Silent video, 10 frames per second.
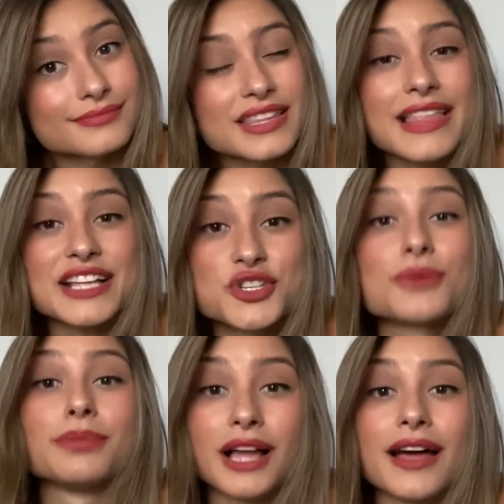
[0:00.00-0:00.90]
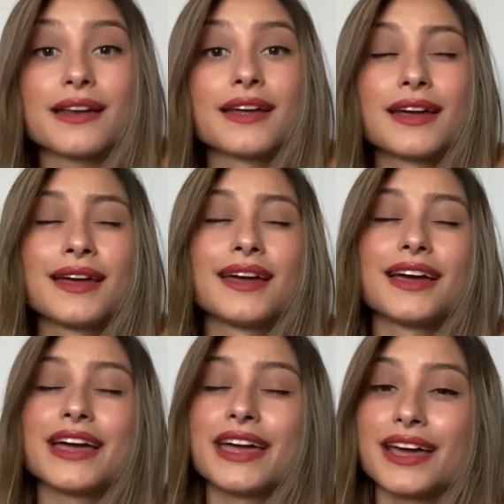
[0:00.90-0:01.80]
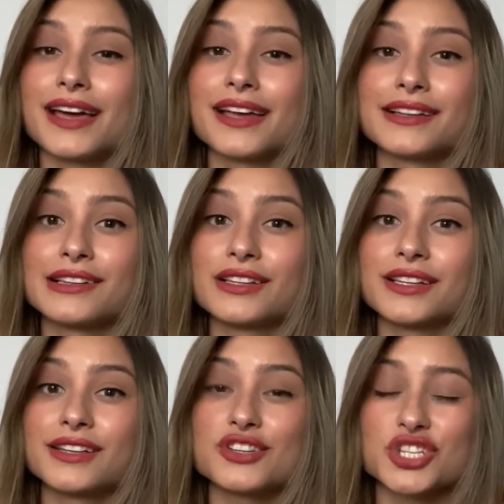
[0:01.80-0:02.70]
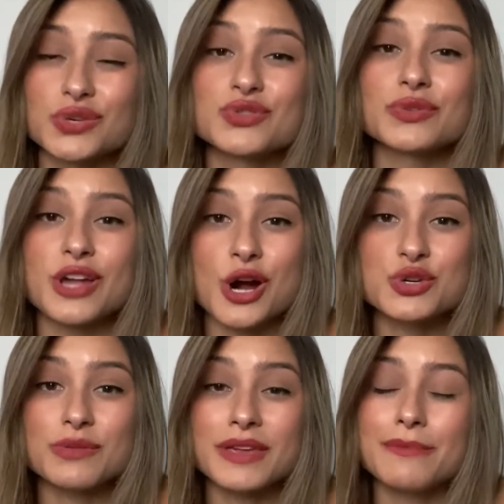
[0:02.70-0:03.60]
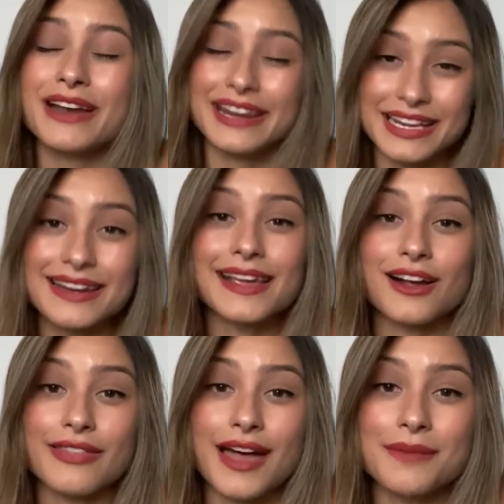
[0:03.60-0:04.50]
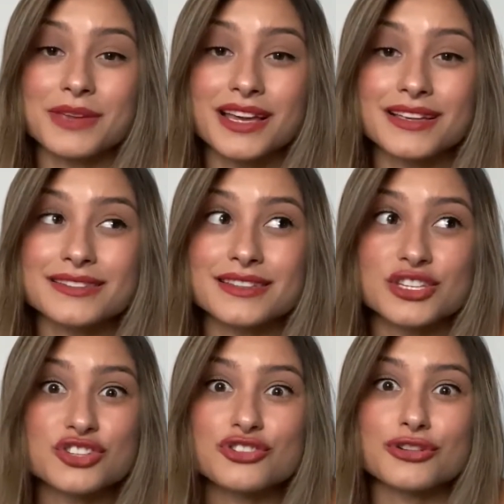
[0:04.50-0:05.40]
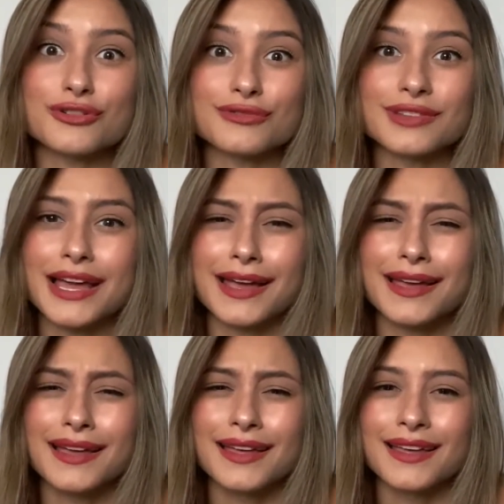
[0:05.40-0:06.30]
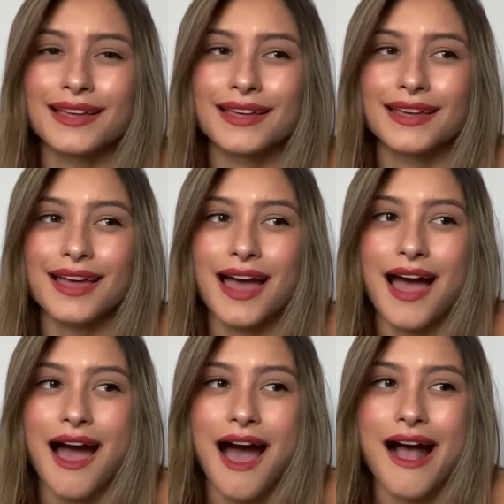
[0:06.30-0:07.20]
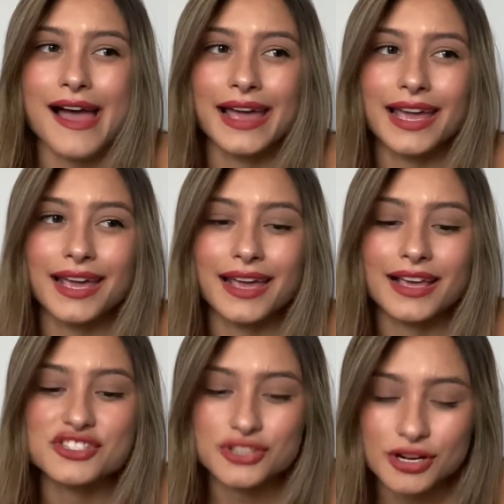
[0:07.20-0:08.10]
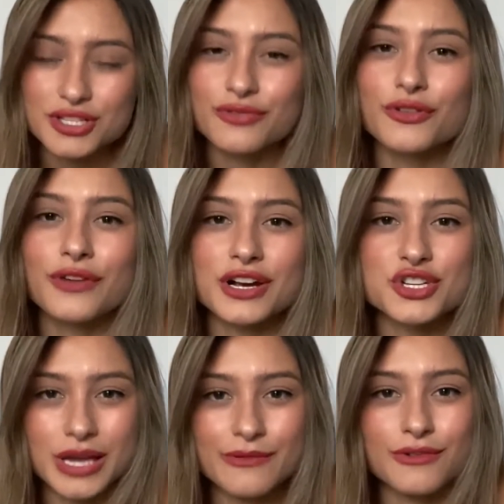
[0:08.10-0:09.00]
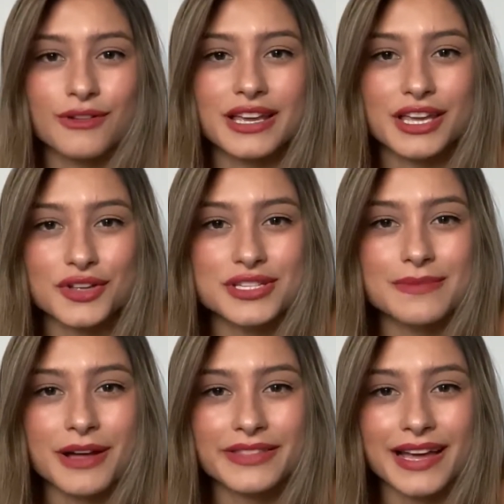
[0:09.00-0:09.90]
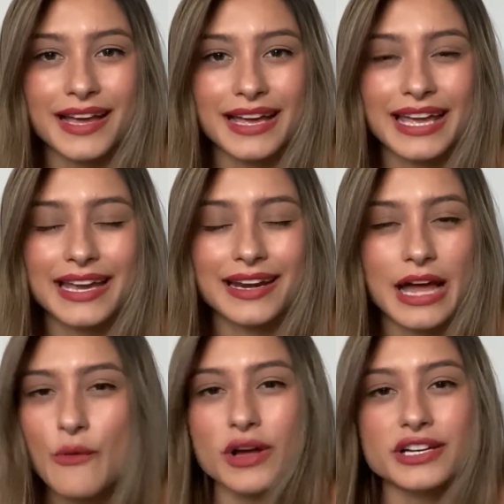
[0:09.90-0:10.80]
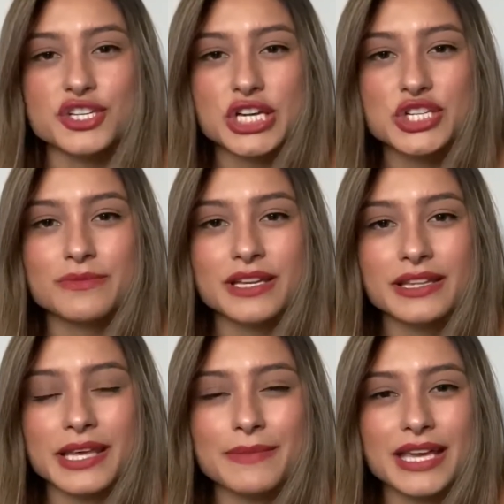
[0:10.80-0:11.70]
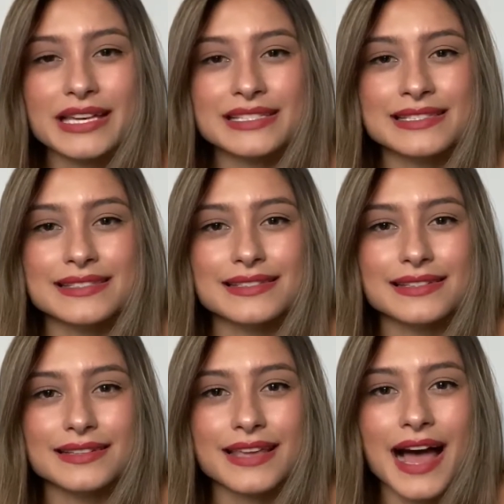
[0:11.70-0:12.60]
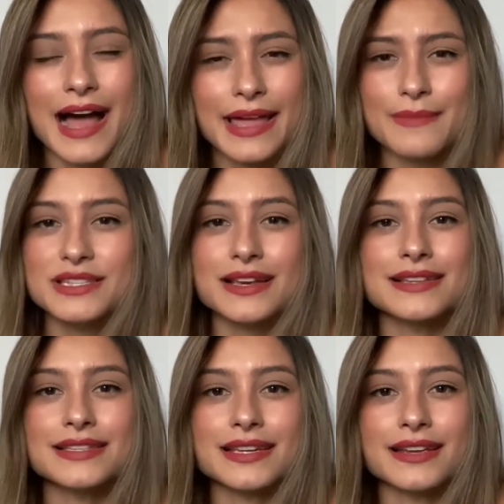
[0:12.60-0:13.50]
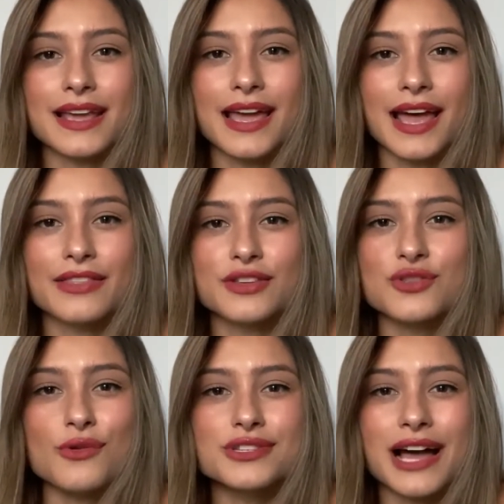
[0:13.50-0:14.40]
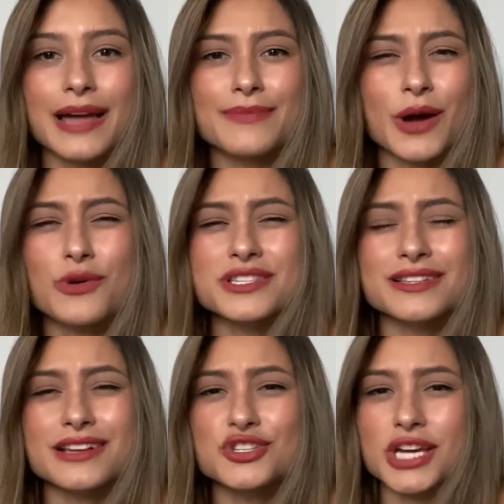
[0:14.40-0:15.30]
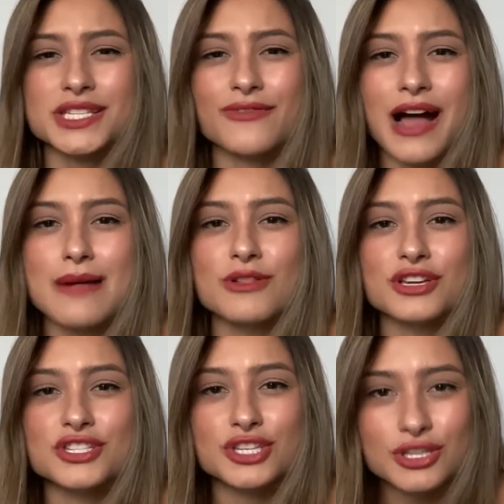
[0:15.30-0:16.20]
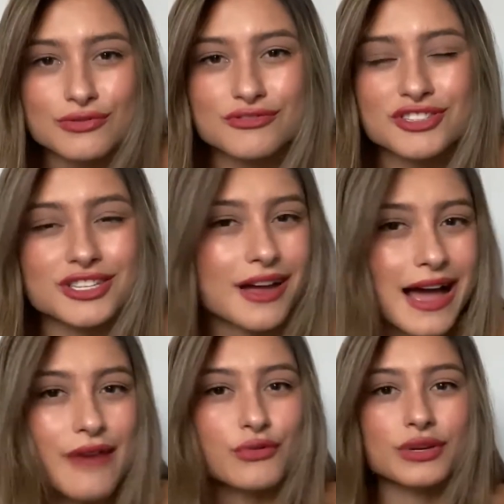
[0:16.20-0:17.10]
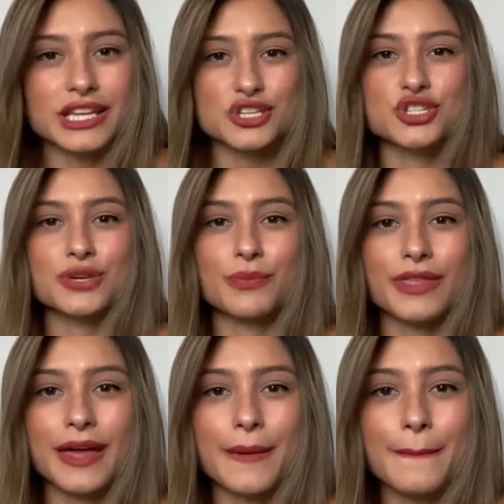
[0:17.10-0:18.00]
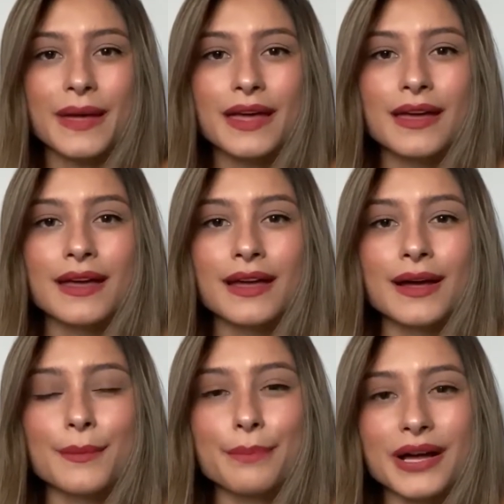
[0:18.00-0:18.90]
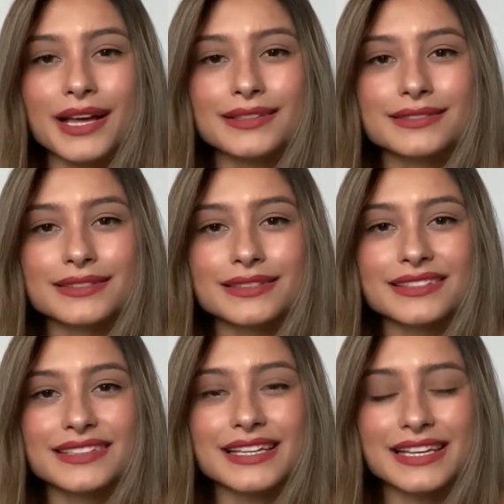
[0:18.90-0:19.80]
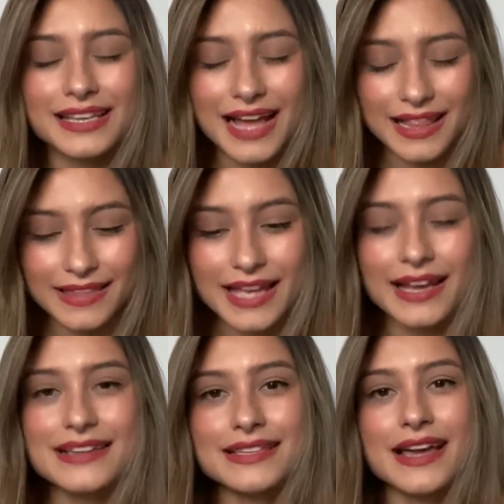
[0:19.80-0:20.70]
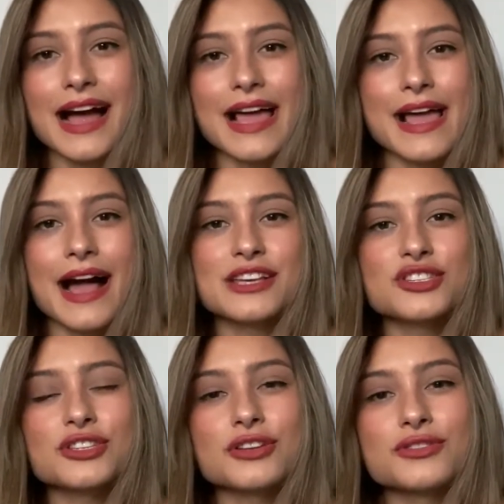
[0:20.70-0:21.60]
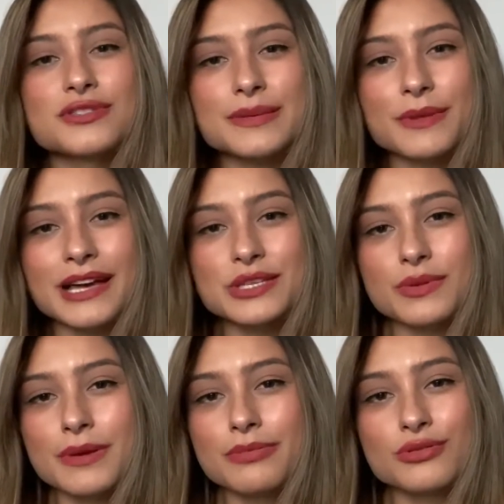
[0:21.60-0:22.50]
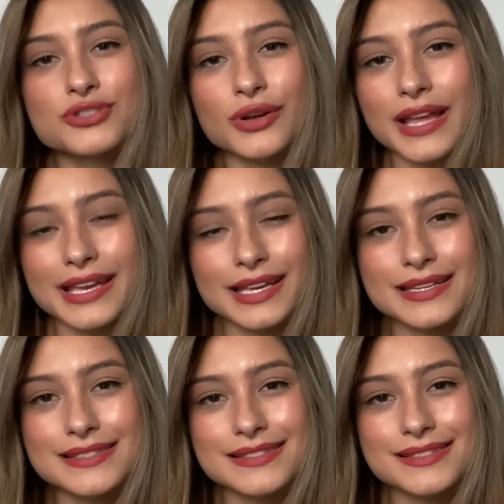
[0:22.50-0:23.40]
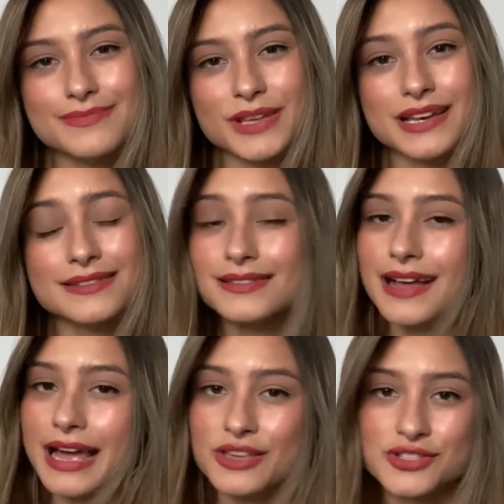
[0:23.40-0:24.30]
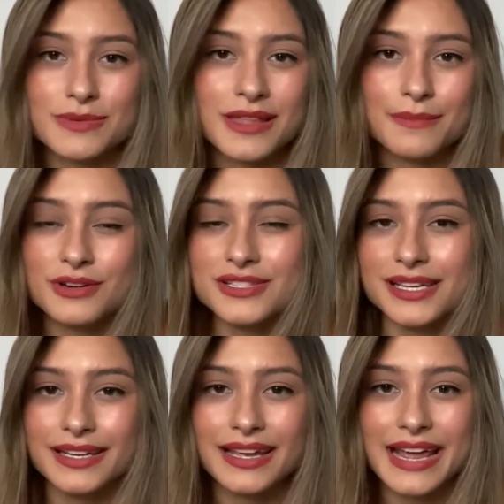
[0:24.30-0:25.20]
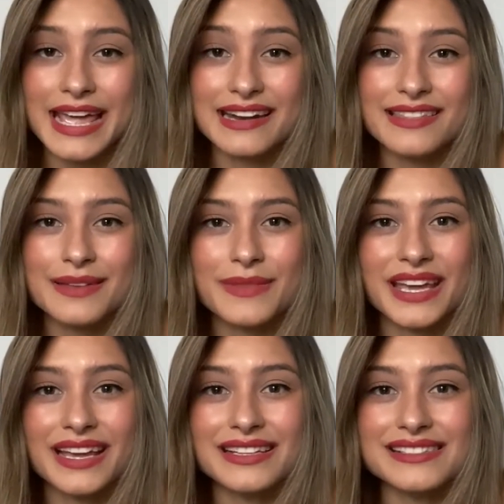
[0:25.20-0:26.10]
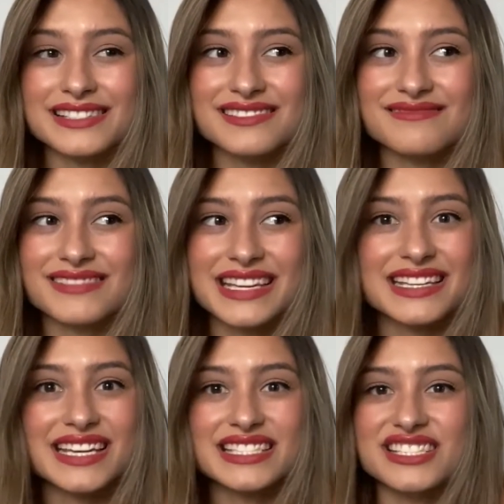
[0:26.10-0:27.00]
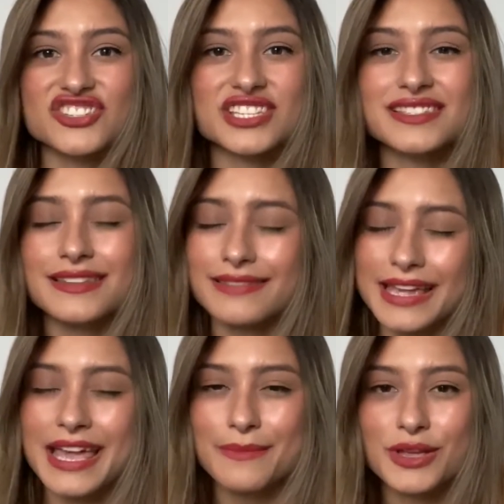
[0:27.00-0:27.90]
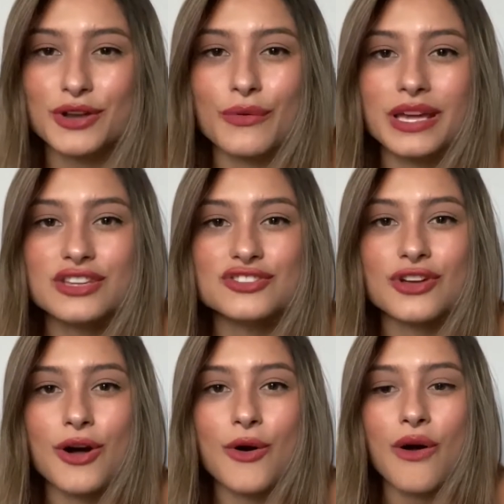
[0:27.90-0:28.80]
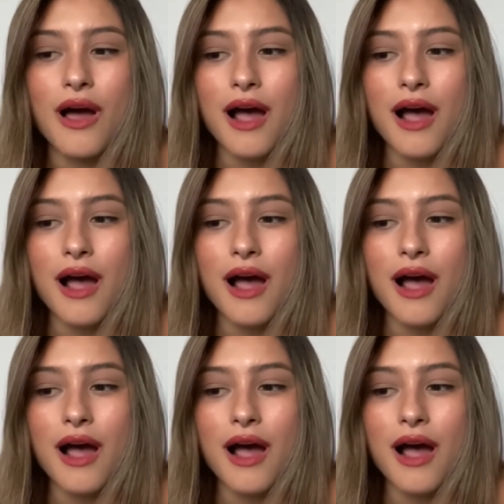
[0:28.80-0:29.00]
That's your blood. And she was really harsh with me, but I needed to hear that because it's true. Like, I started to feel very shameful and guilty about that, and I wanted to change immediately because, yeah, I am his cousin, and this whole time that wasn't a justifiable excuse to not have a relationship with him. But like I say, I still do sympathize with people who don't like kids because I used to be that person and I hated them, and it's just, they can be annoying. So